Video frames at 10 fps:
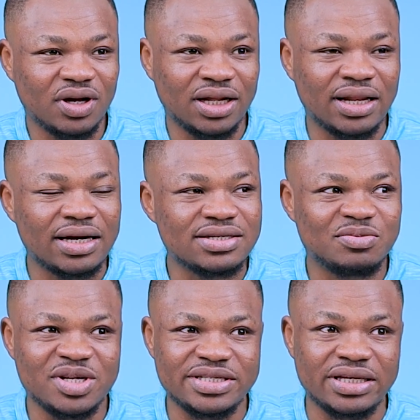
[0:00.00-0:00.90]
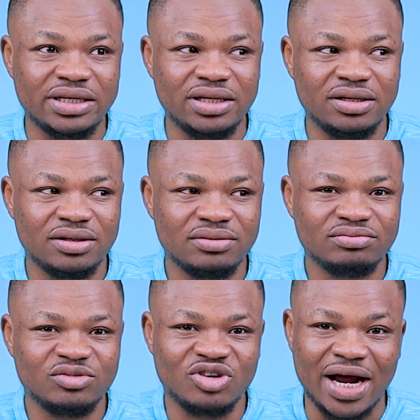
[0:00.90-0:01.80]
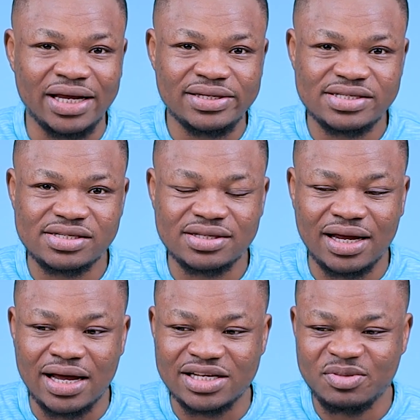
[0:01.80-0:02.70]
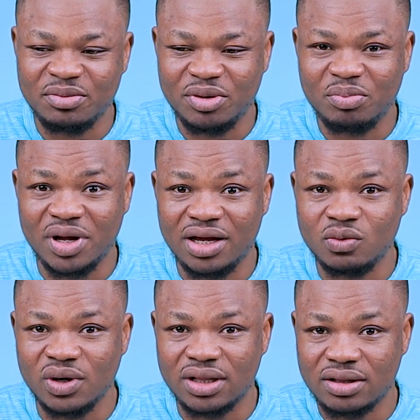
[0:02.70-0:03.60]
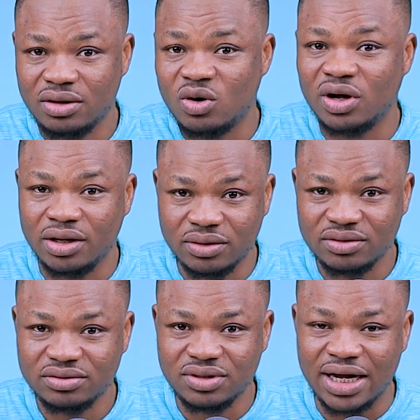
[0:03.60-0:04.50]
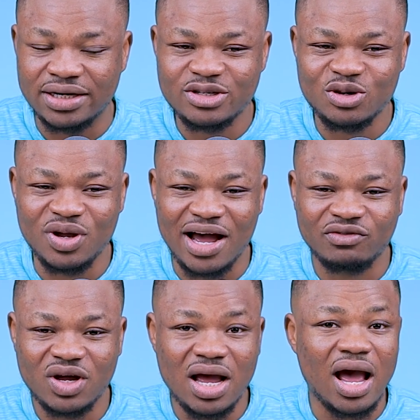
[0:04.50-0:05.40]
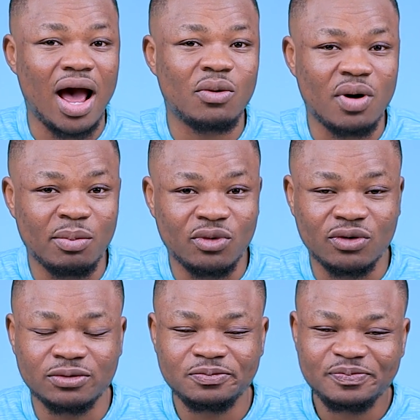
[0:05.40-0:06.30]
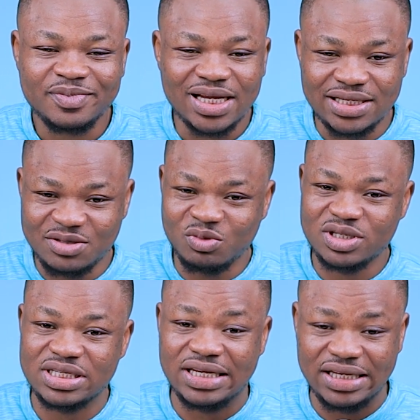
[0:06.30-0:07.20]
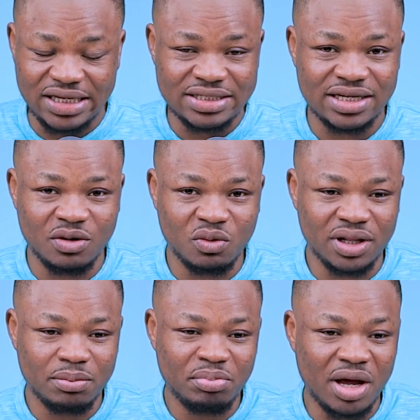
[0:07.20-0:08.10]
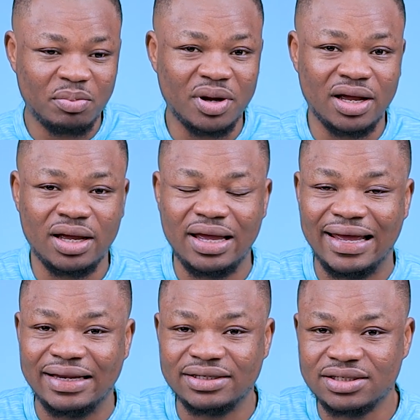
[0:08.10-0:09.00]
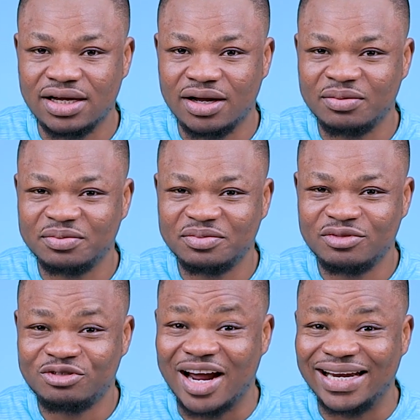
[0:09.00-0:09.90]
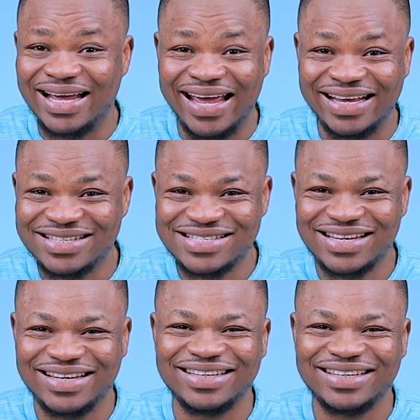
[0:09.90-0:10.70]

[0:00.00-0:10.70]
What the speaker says: and that is basically rice that has been prepared with oil, right? So we have angwamo. It's mostly eaten with pepper and fried eggs.